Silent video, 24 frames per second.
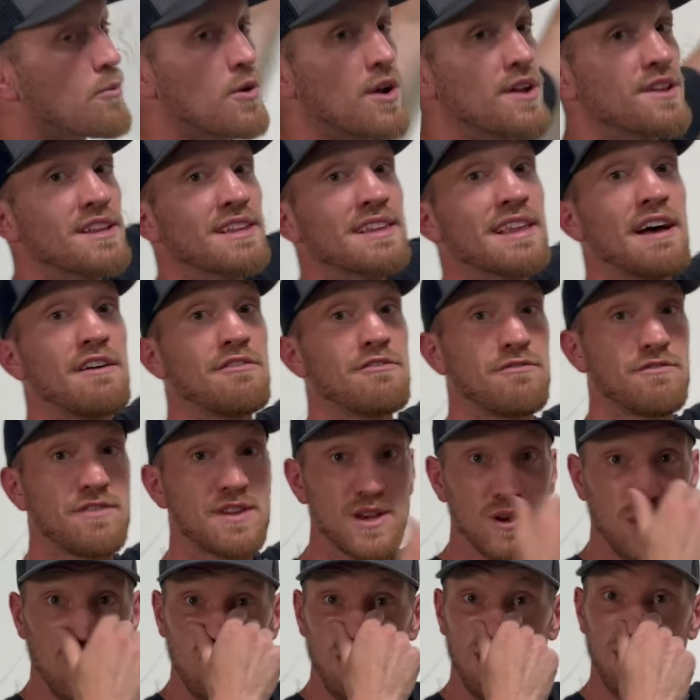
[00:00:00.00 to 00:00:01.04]
run to left
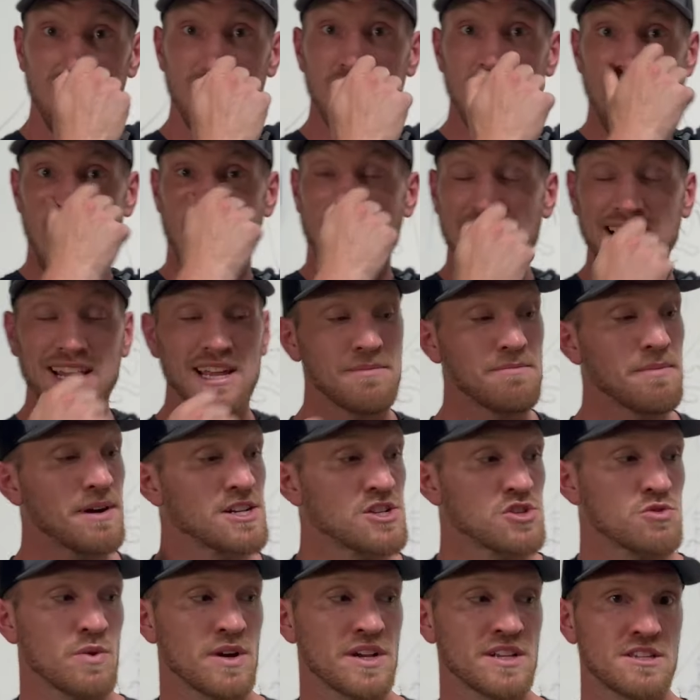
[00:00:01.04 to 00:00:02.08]
field. I need my
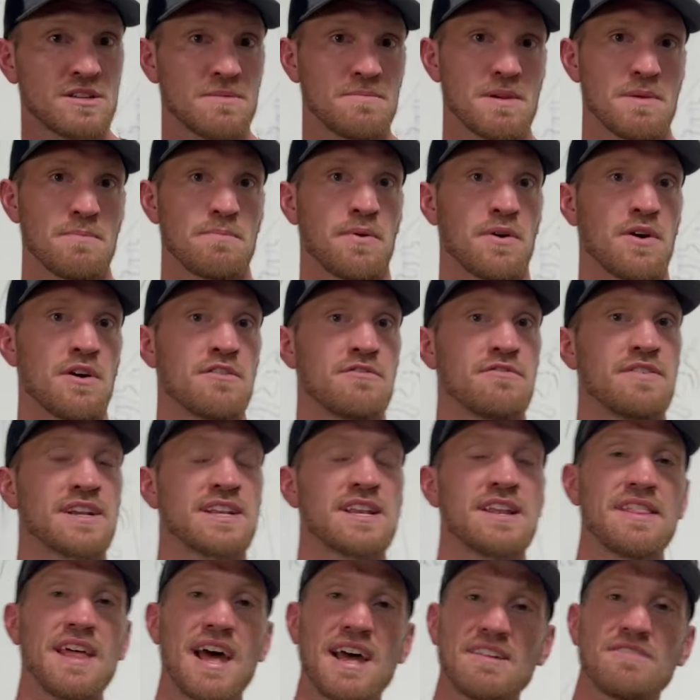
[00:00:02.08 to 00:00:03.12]
swing to be
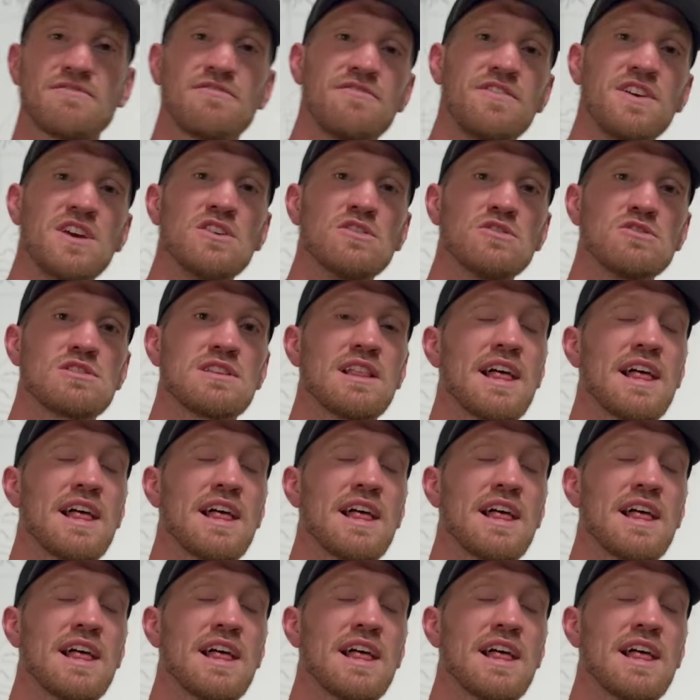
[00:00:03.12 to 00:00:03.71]
perfect. Now that feels